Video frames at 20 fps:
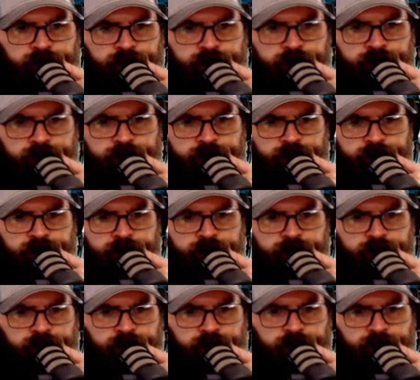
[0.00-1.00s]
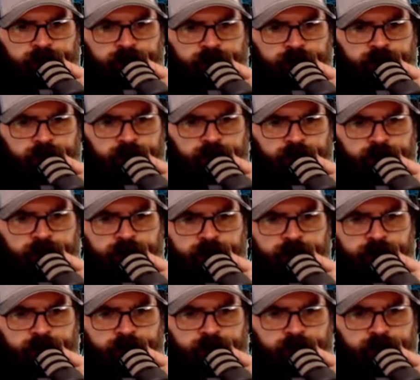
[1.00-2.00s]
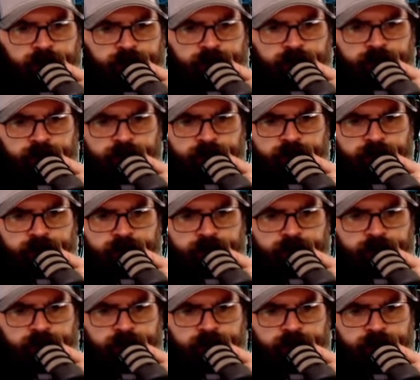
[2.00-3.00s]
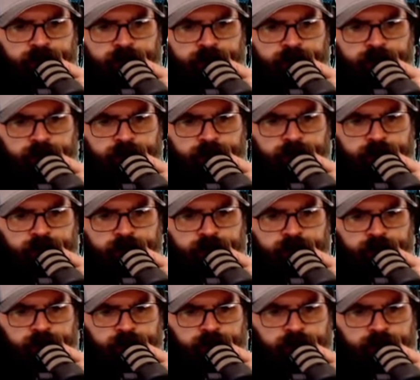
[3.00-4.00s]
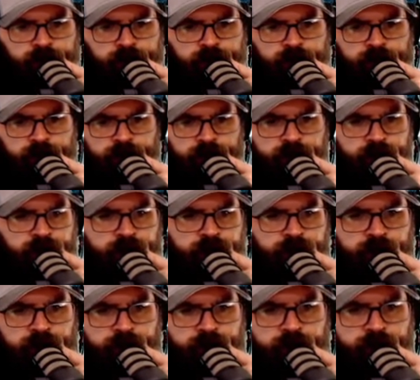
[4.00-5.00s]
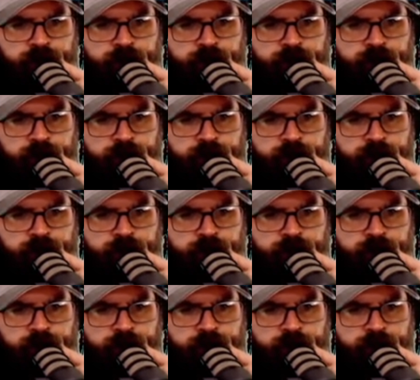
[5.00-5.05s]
This person isn't speaking.